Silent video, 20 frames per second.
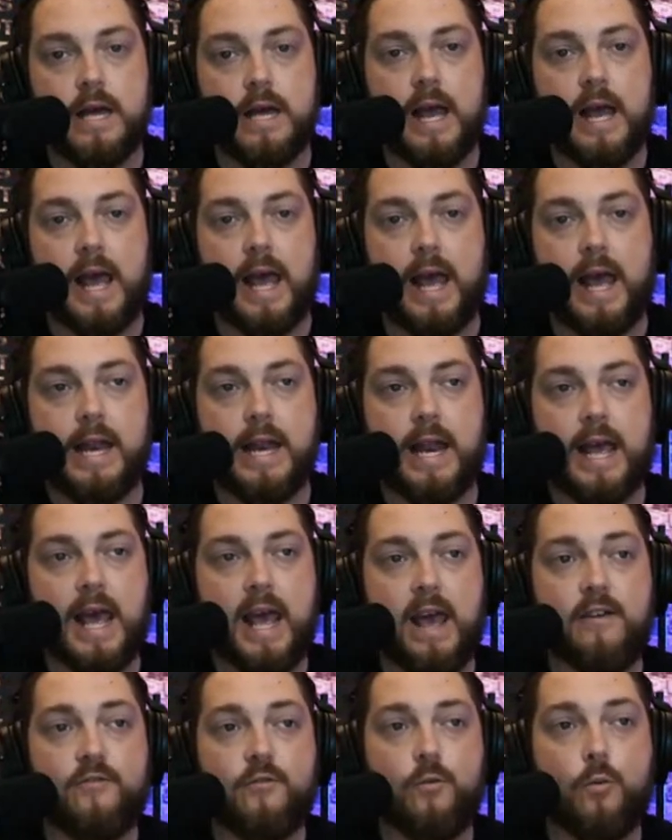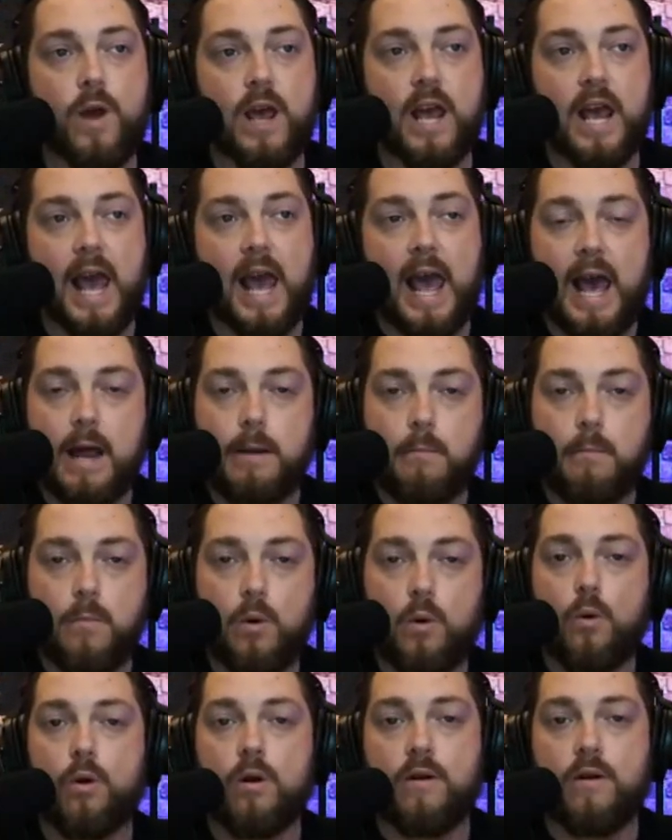And if we had
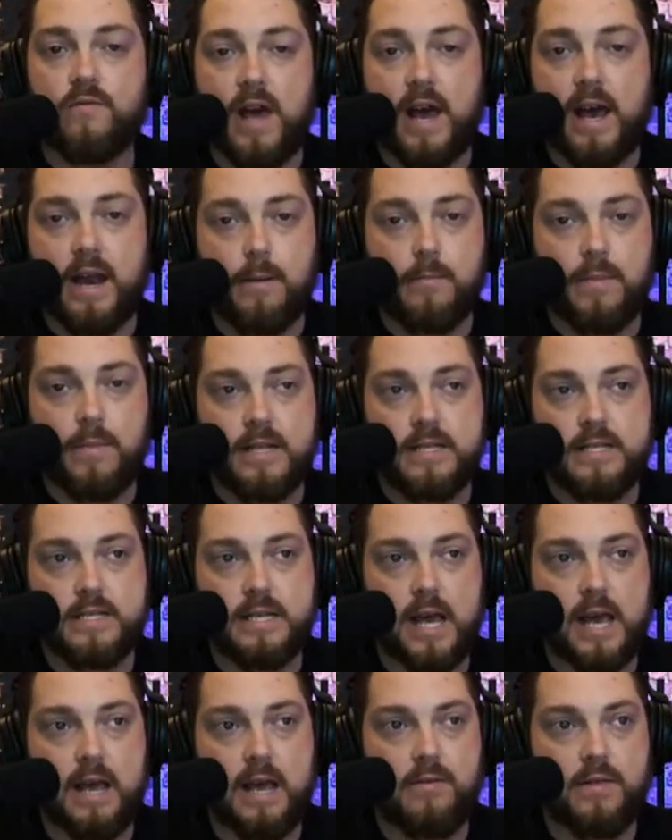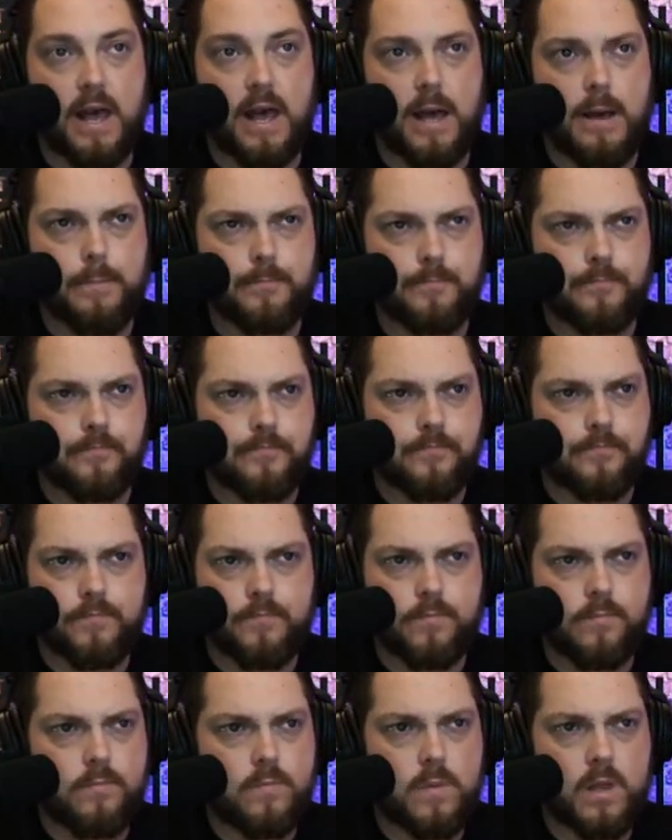more of that, I'm not saying that,
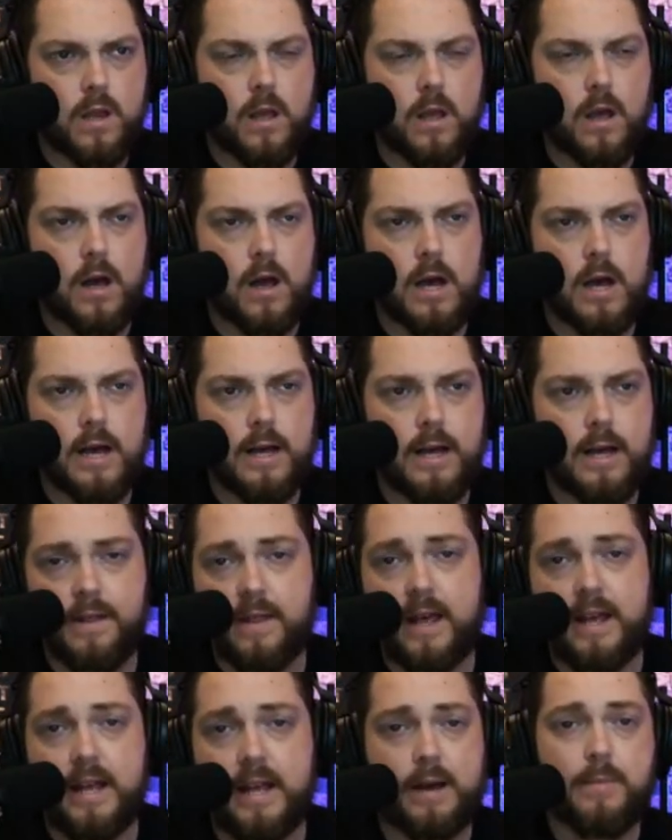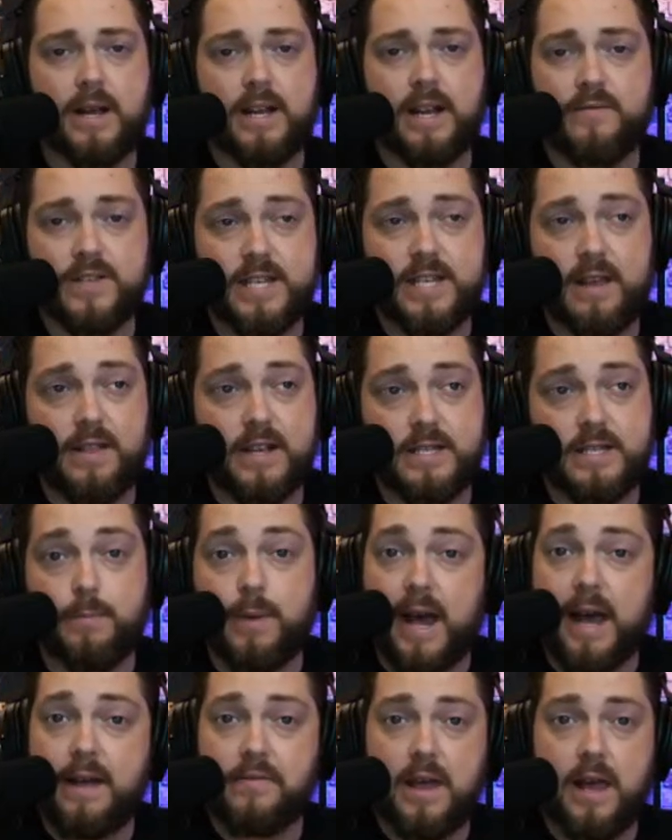I'm not even saying that's a
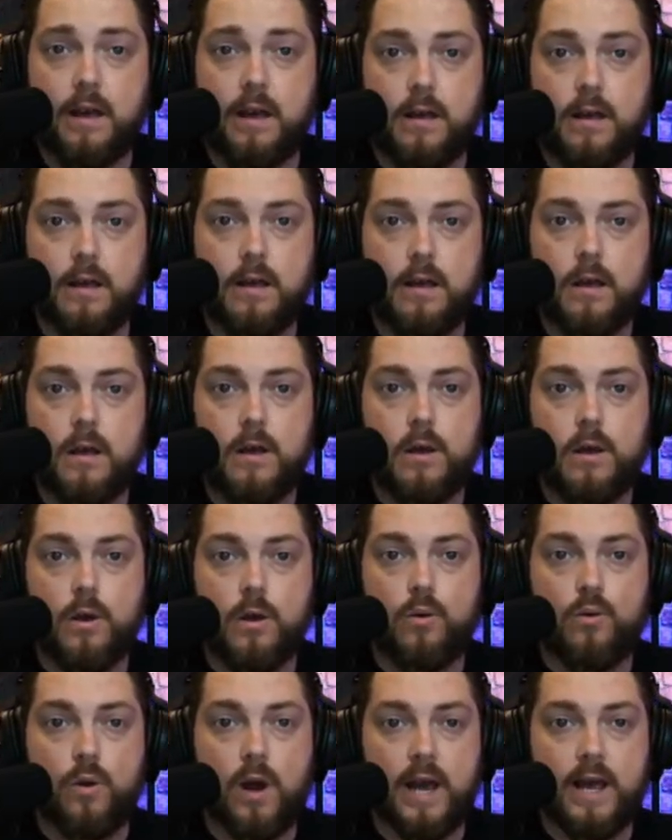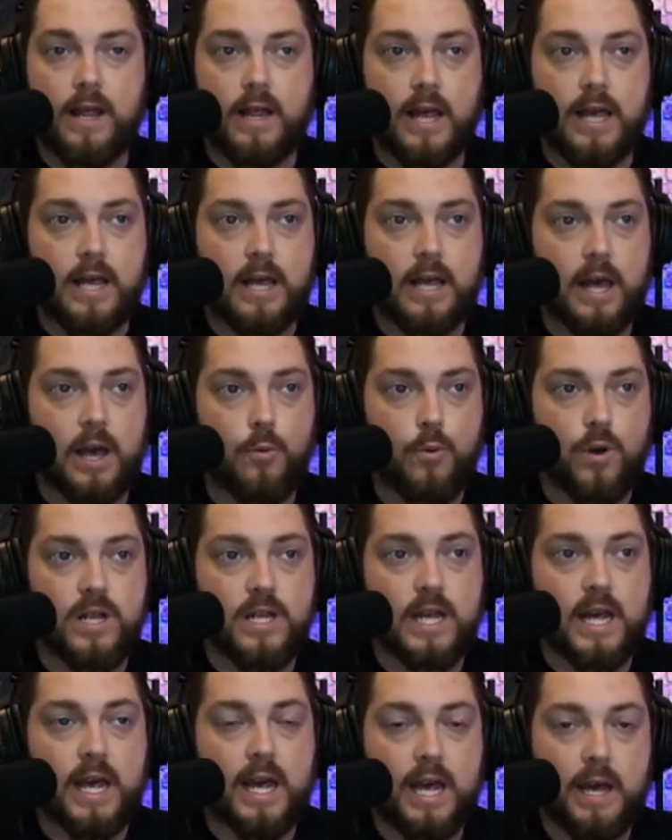bad thing, right? Like, it would
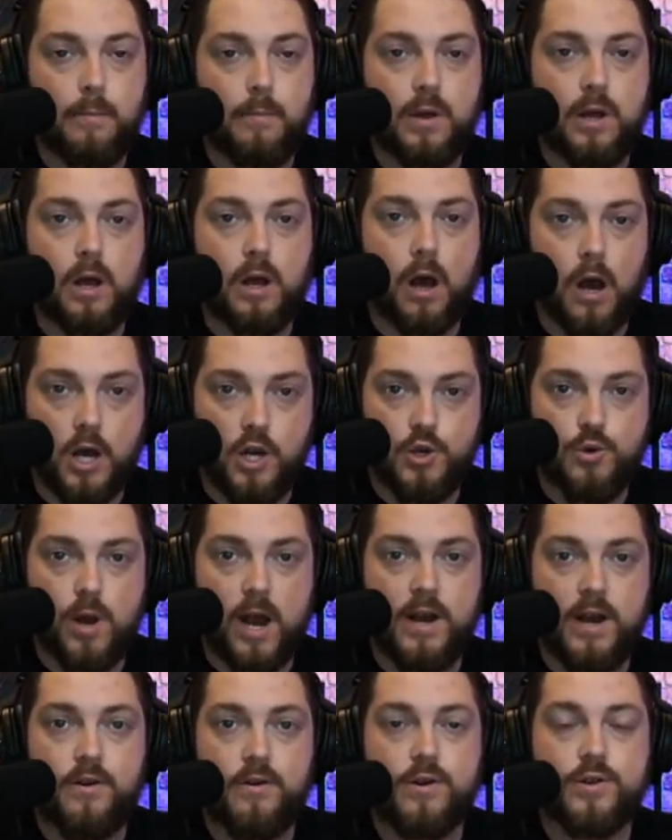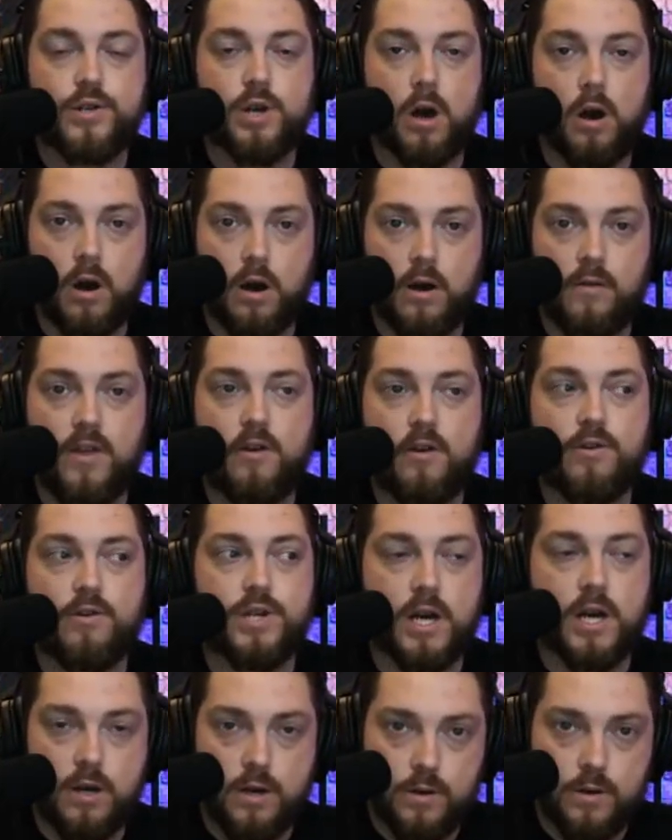keep contractors on their
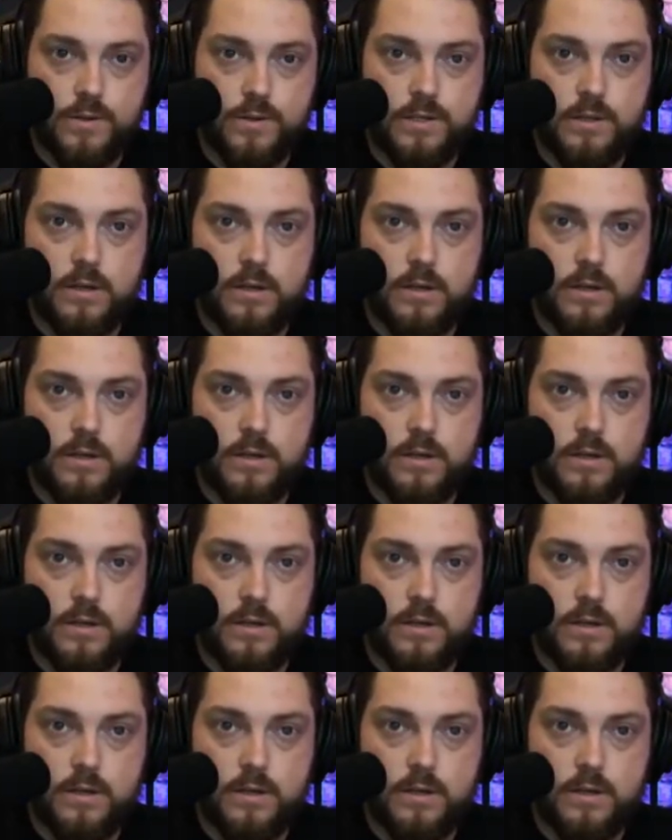toes